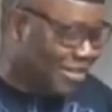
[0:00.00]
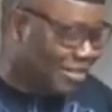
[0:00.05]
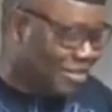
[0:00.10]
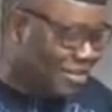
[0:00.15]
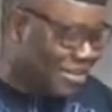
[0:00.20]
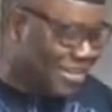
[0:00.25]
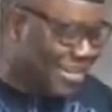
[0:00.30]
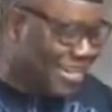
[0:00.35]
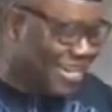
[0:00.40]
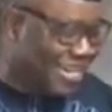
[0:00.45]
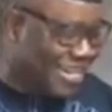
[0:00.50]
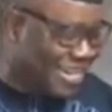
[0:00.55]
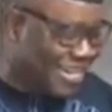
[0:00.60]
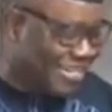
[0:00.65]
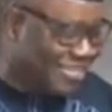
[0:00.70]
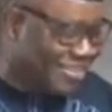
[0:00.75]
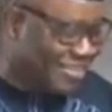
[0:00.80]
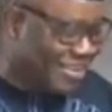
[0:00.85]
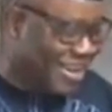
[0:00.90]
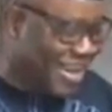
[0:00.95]

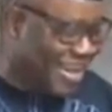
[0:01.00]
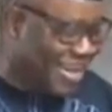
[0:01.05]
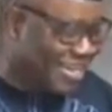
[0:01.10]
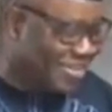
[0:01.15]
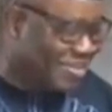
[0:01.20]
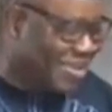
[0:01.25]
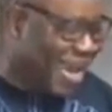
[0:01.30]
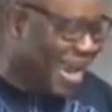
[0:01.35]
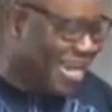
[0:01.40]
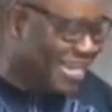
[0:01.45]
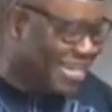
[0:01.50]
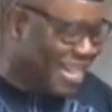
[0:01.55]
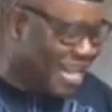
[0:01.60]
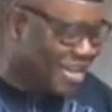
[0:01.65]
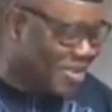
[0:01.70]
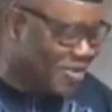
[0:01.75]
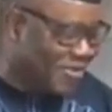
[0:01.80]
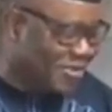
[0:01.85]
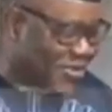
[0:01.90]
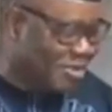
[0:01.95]
so I
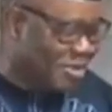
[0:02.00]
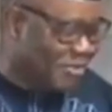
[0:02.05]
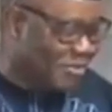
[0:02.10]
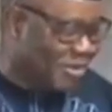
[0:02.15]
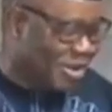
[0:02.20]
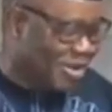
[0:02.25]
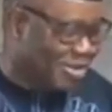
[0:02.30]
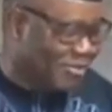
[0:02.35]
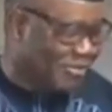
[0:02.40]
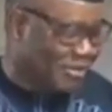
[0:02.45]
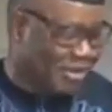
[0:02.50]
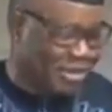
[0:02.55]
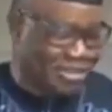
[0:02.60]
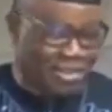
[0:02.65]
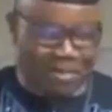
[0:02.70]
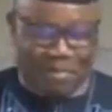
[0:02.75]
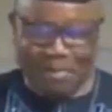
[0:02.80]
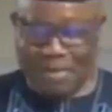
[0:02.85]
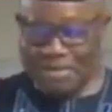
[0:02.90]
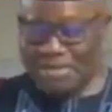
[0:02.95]
thank you so much for
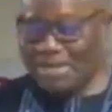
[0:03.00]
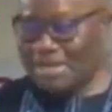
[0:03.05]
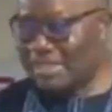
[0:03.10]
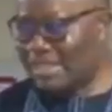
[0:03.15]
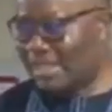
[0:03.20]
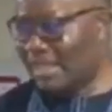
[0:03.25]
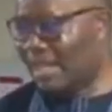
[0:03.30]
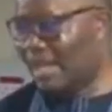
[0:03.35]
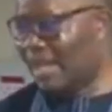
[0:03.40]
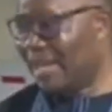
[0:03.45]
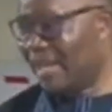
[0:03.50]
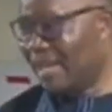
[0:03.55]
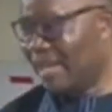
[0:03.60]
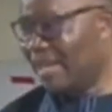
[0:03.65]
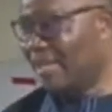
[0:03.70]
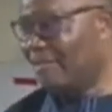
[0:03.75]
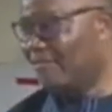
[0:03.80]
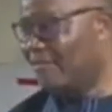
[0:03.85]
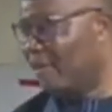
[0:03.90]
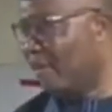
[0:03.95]
this opportunity
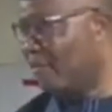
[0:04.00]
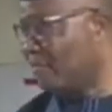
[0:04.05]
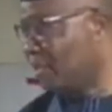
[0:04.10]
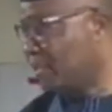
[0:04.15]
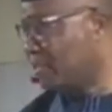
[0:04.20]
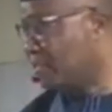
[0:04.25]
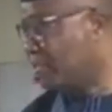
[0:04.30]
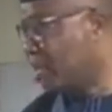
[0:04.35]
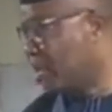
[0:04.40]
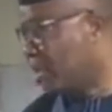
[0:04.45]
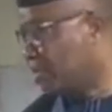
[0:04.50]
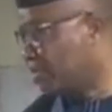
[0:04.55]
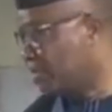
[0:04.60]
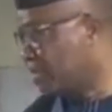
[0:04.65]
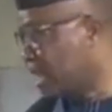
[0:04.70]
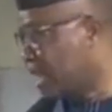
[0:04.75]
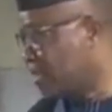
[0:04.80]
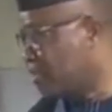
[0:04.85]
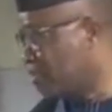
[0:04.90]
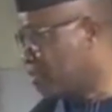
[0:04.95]
of receiving
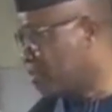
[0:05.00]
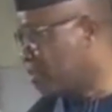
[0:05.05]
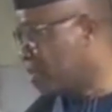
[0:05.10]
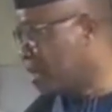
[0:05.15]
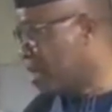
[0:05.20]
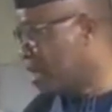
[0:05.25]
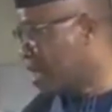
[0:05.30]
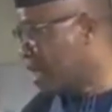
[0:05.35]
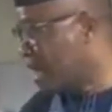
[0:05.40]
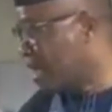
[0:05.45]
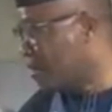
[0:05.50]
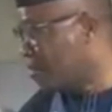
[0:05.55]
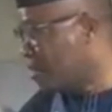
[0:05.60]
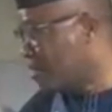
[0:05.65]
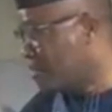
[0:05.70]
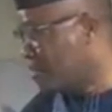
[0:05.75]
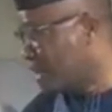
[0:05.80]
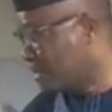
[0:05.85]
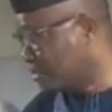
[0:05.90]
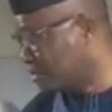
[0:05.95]
us. Thank you, and
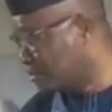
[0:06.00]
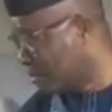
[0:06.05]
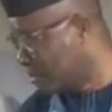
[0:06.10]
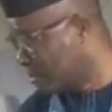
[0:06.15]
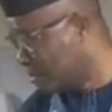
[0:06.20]
God bless